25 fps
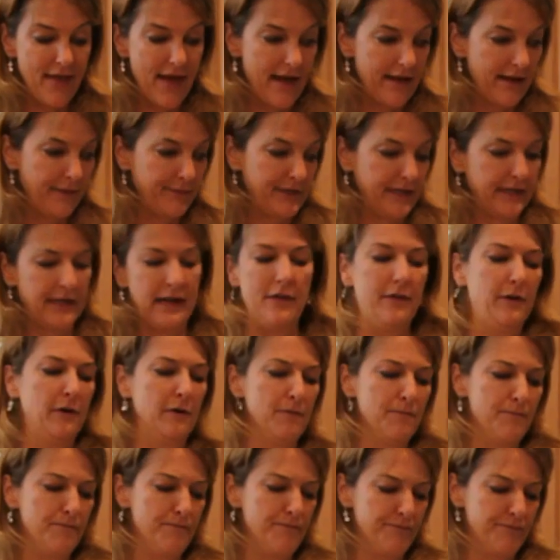that up together
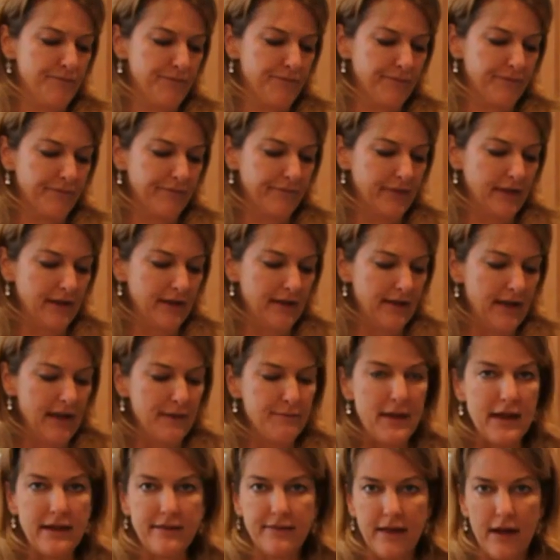and
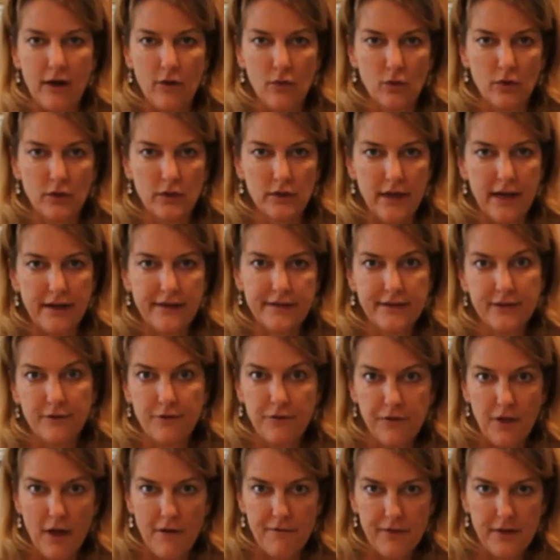make that real nice and
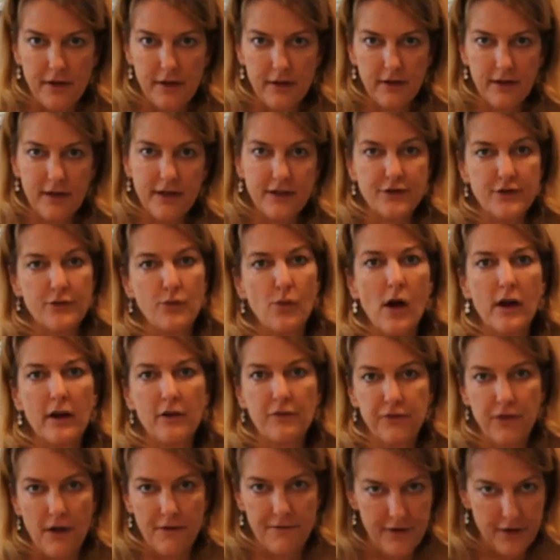fluffy, because you want a
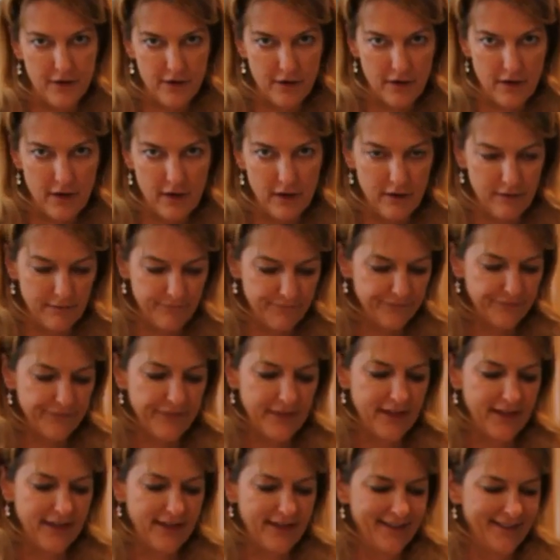fluffy cookie.
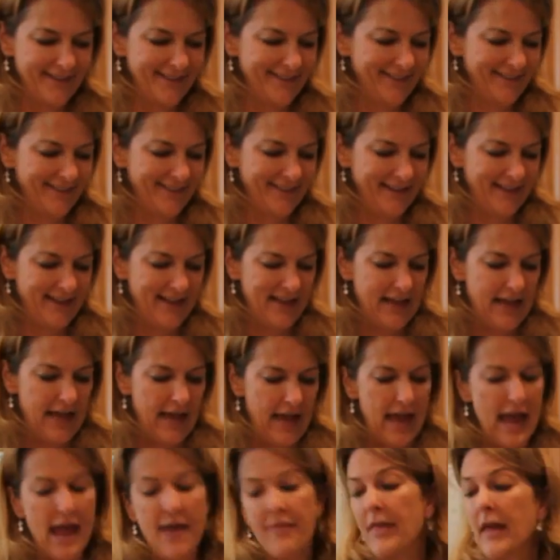
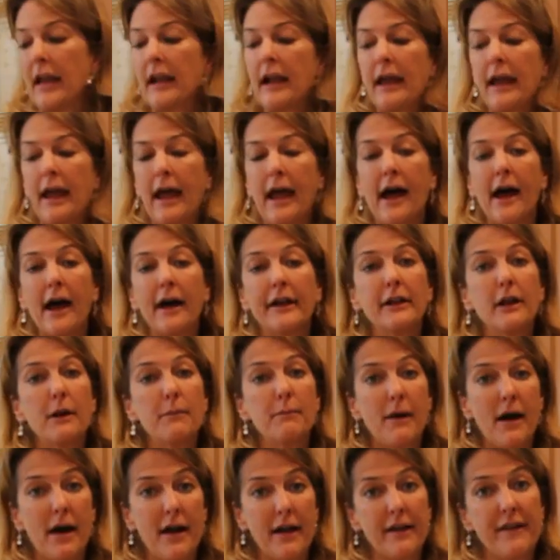And then I add
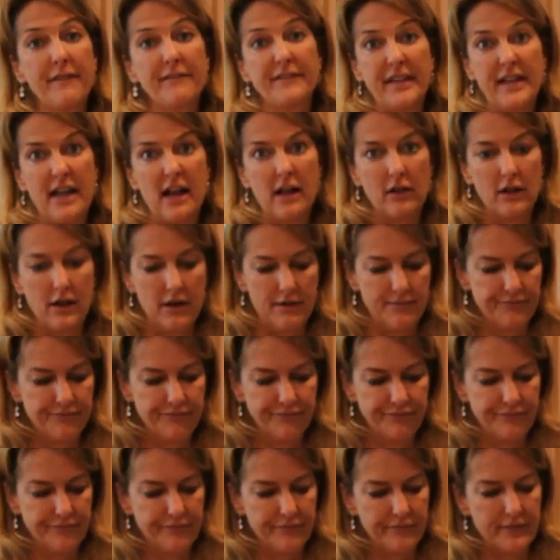my vanilla.
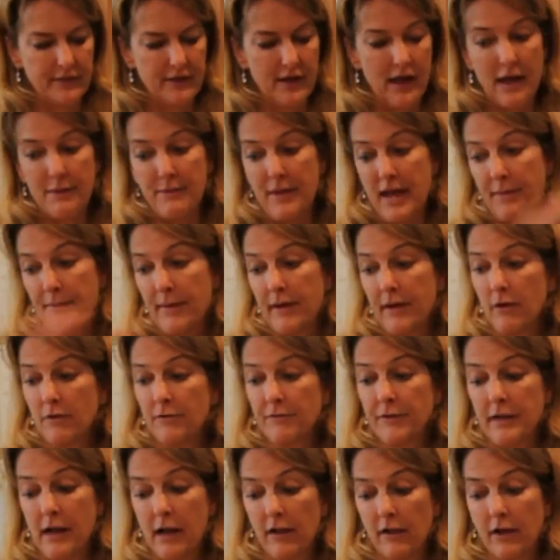I make my own
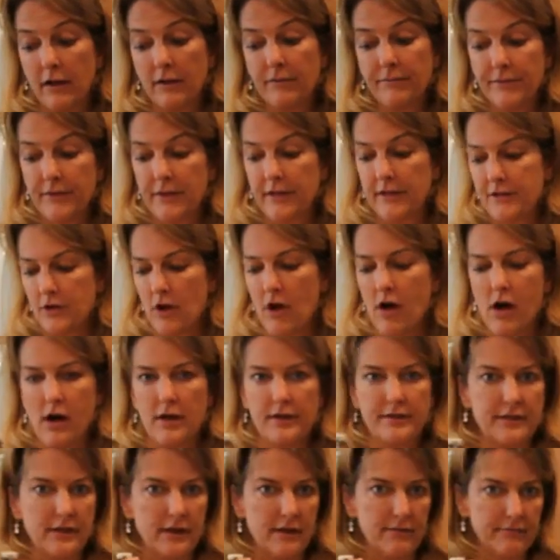vanilla. It's
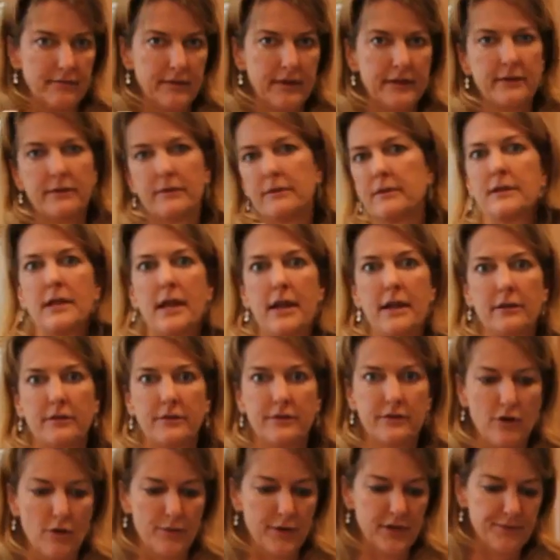awesome. It tastes
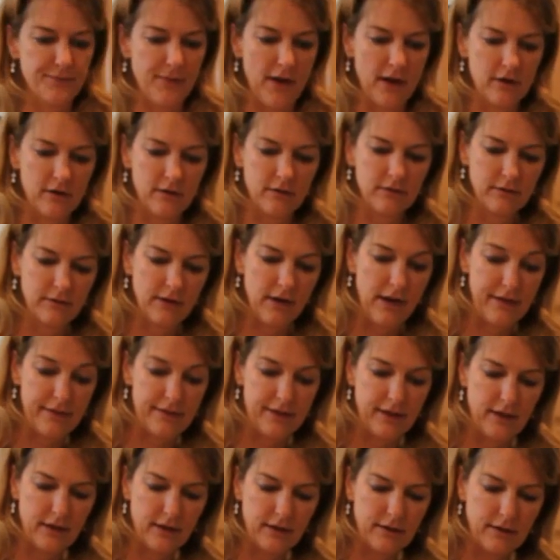so much better, I
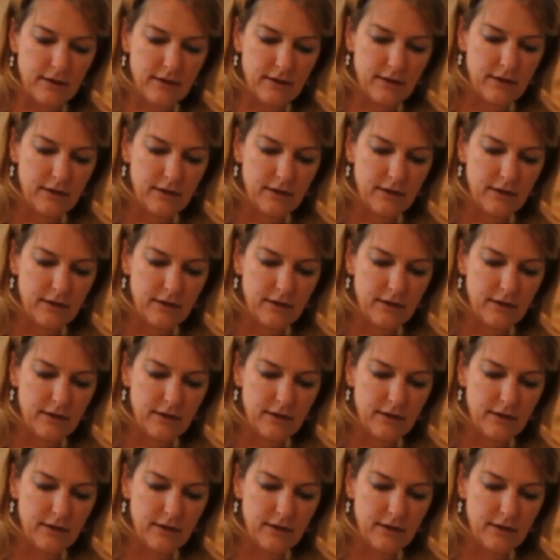think.